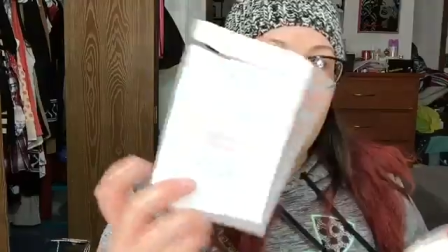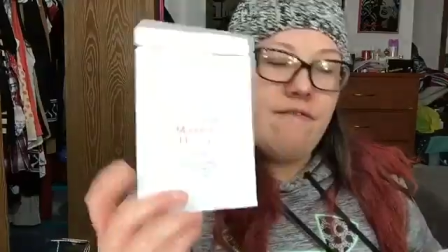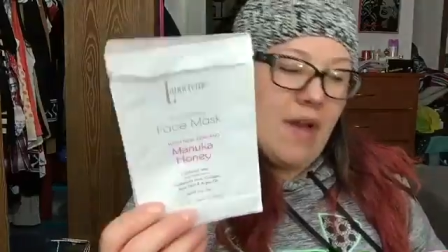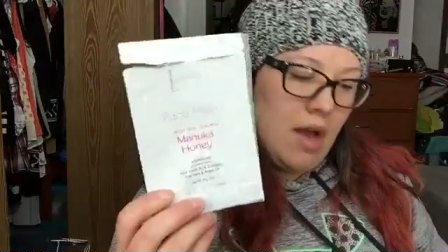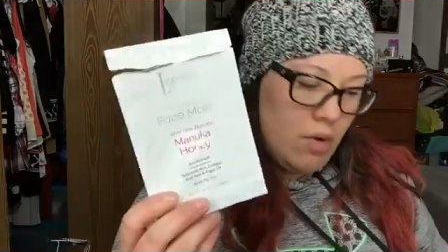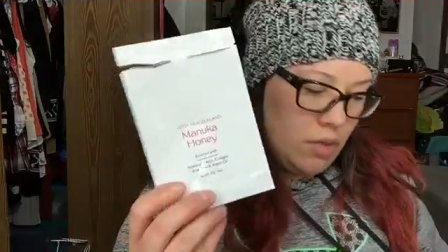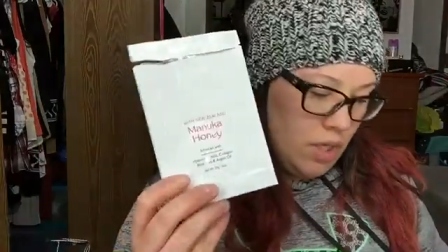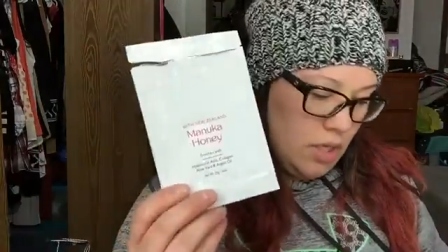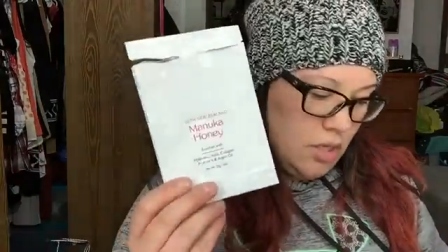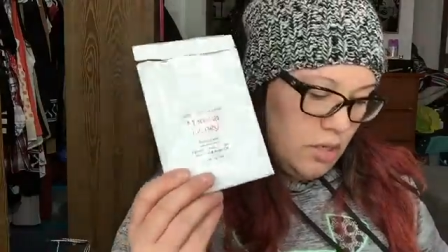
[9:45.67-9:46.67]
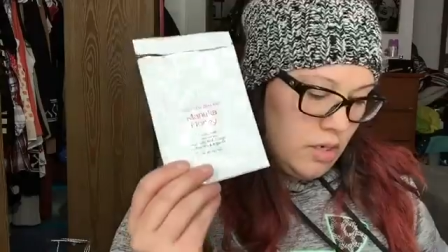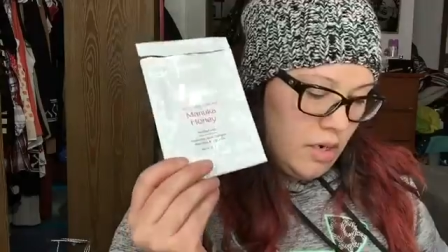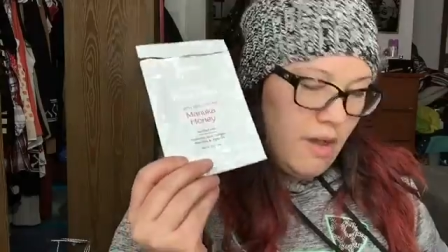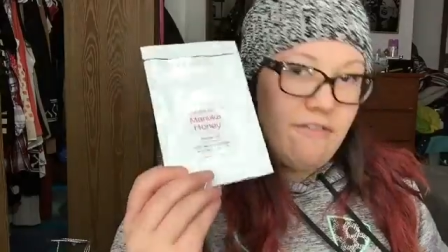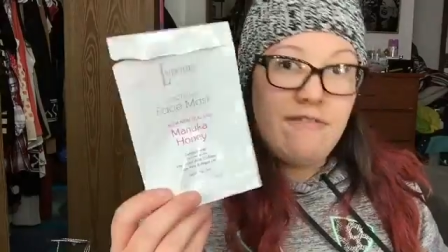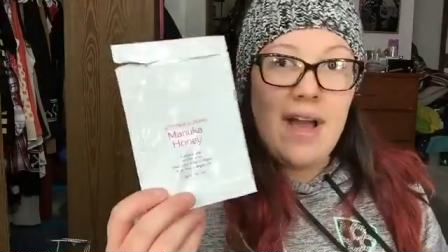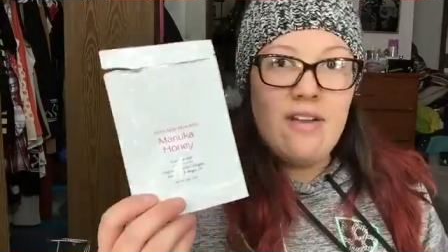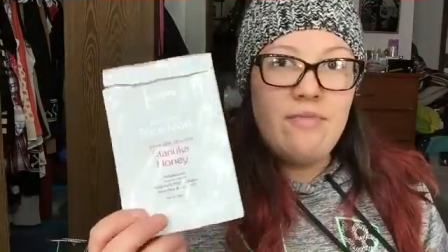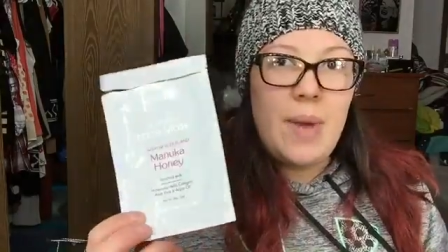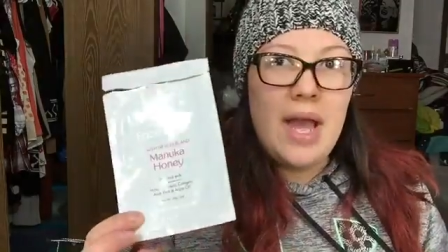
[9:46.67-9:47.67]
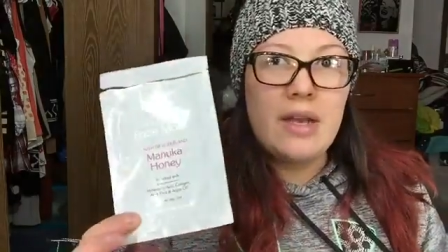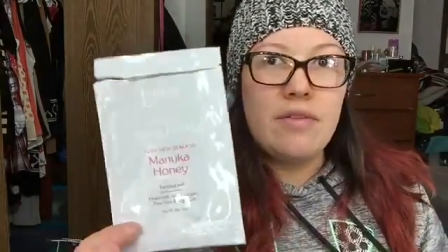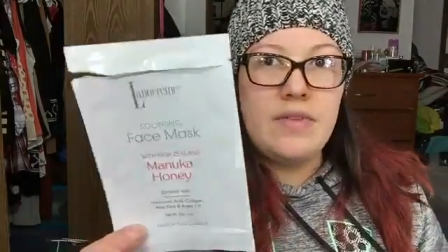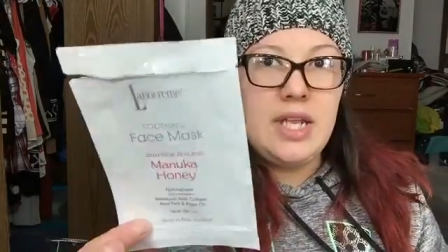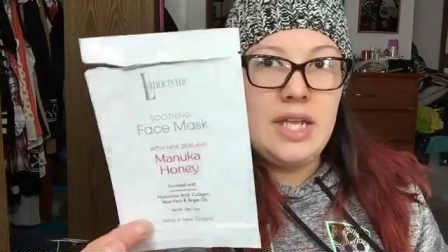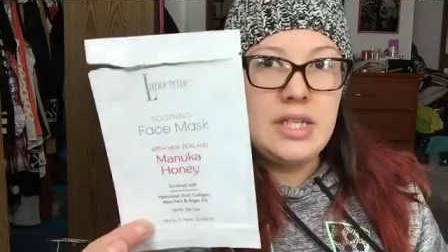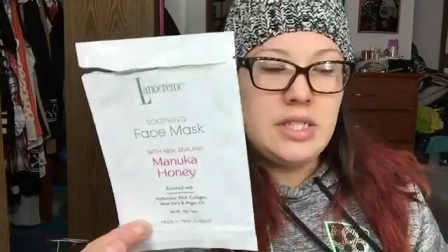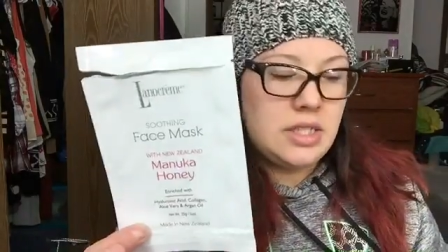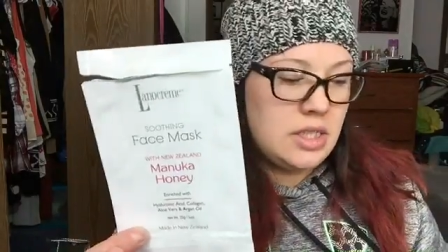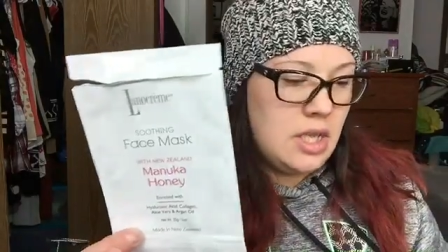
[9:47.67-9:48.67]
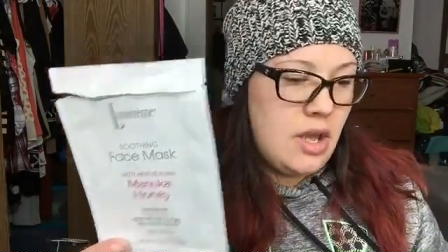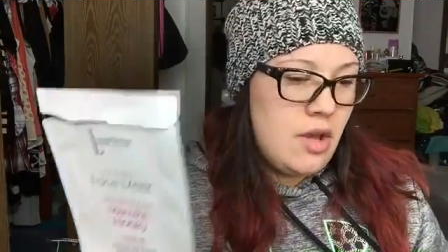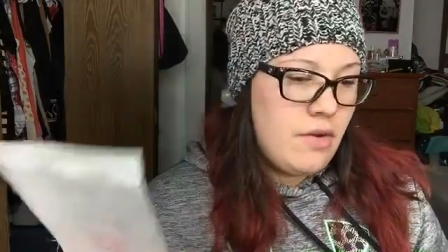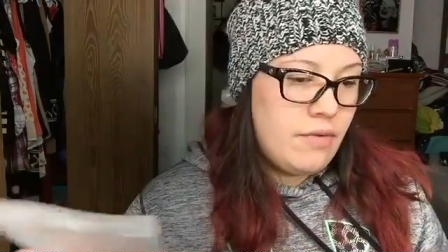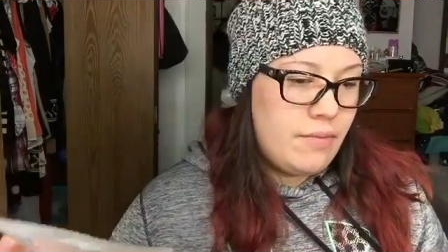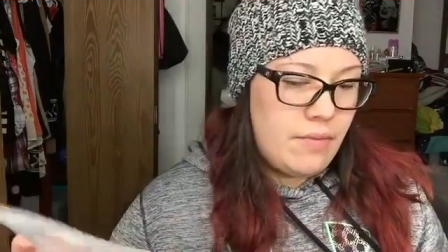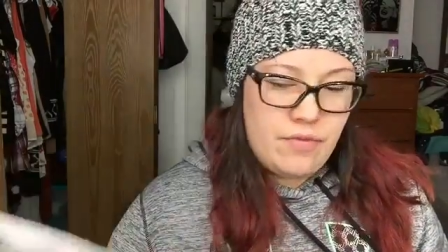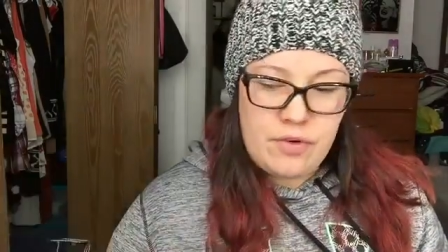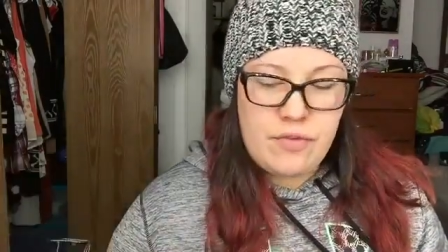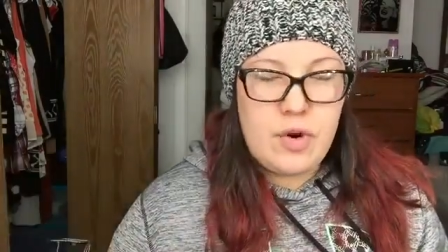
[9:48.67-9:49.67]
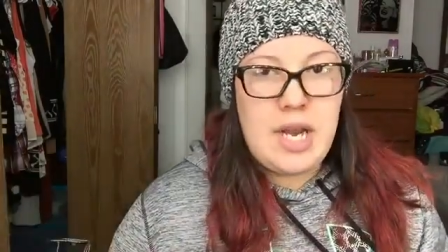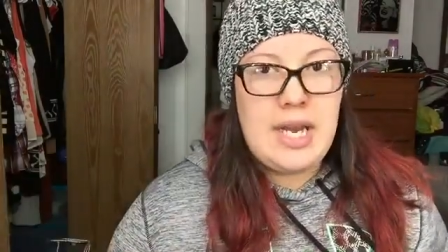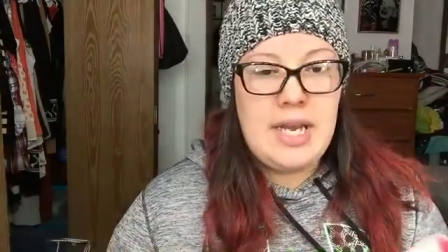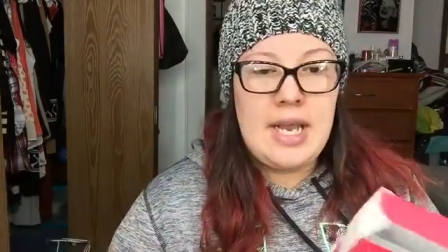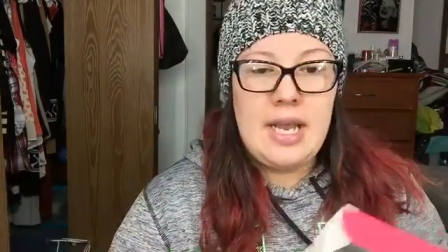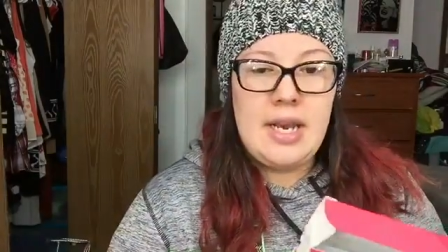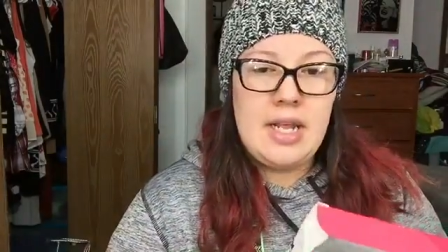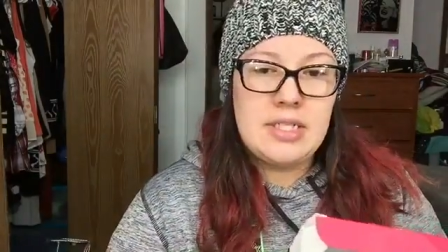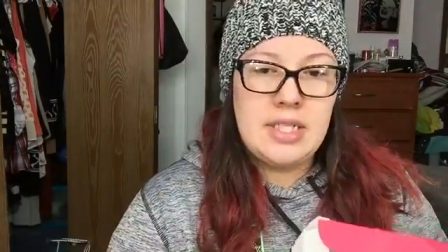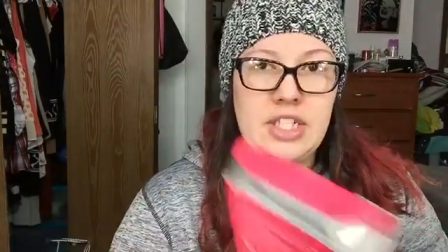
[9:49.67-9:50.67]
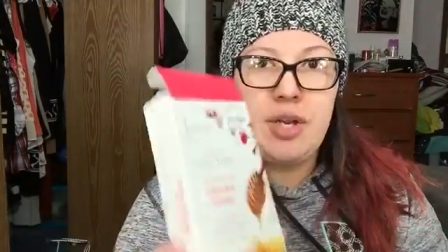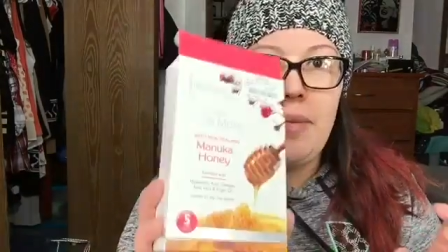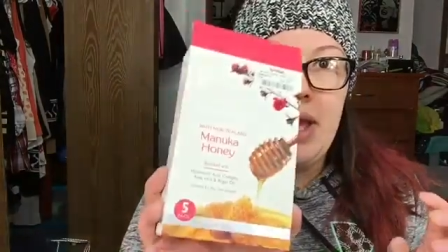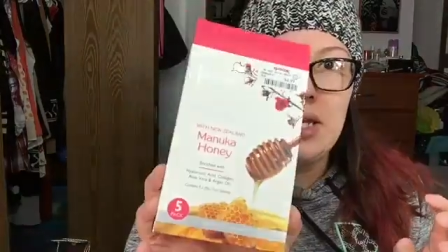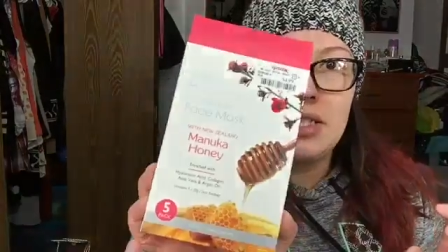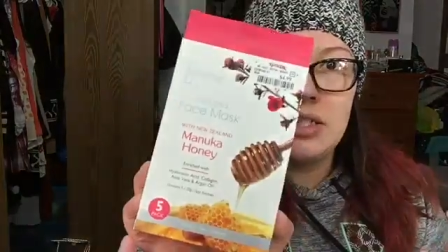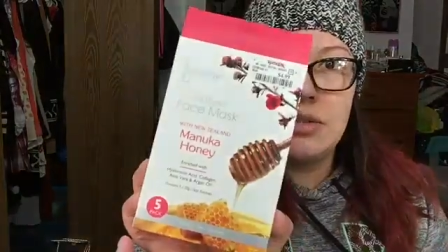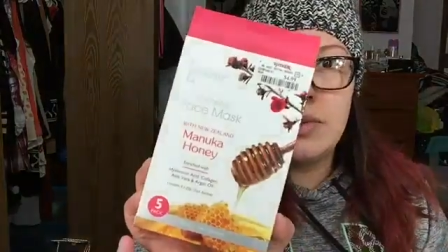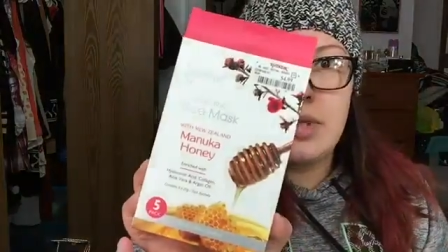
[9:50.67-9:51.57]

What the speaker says: I found a 5-pack of these for $4.99 at TJ Maxx. This is